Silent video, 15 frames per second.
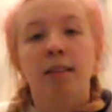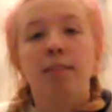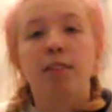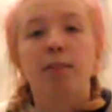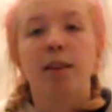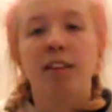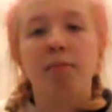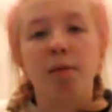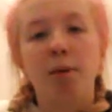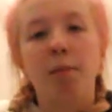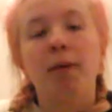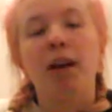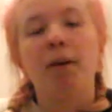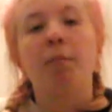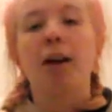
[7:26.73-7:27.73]
So at the
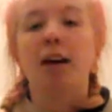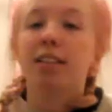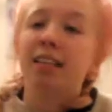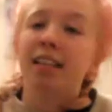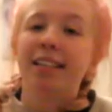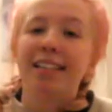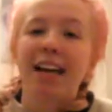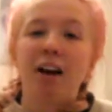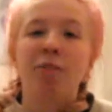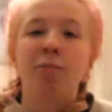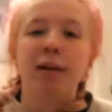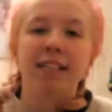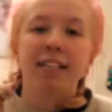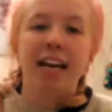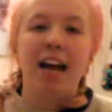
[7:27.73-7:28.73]
moment I'm cutting down
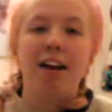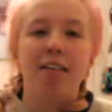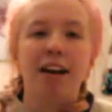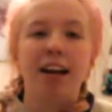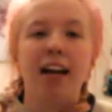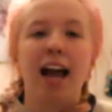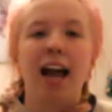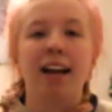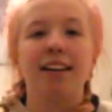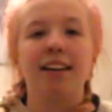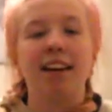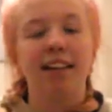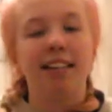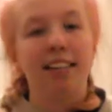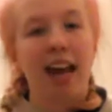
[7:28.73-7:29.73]
my dairy and
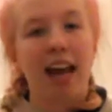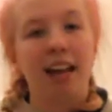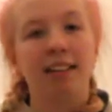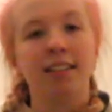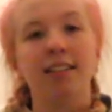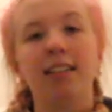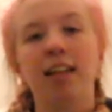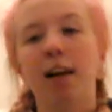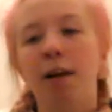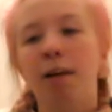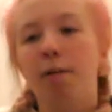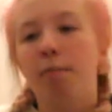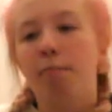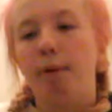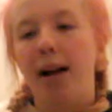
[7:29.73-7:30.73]
I intend
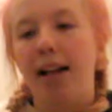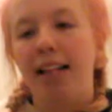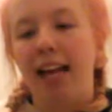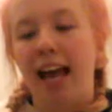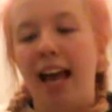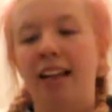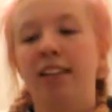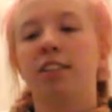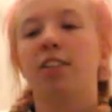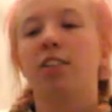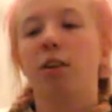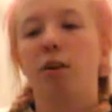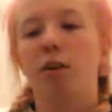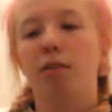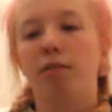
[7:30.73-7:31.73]
by the end
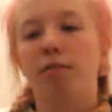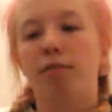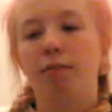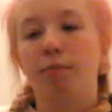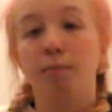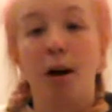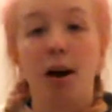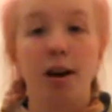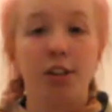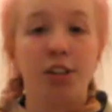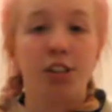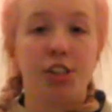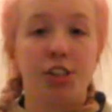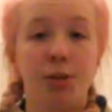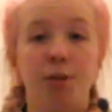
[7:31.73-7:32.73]
of
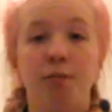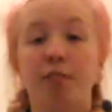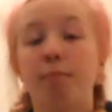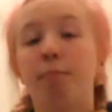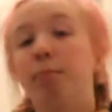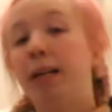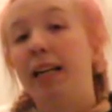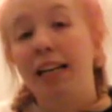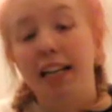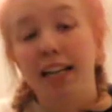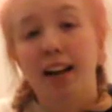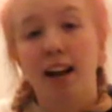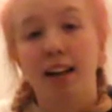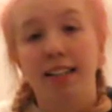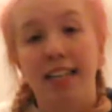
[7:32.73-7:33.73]
March to have completely
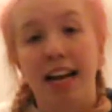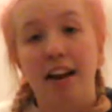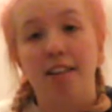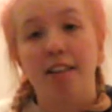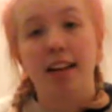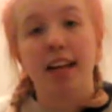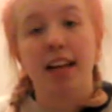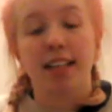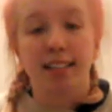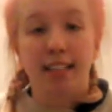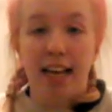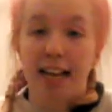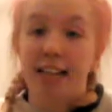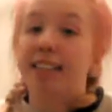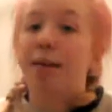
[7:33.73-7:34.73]
cut dairy
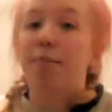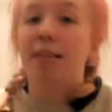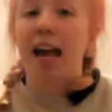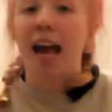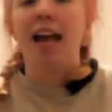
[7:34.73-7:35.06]
except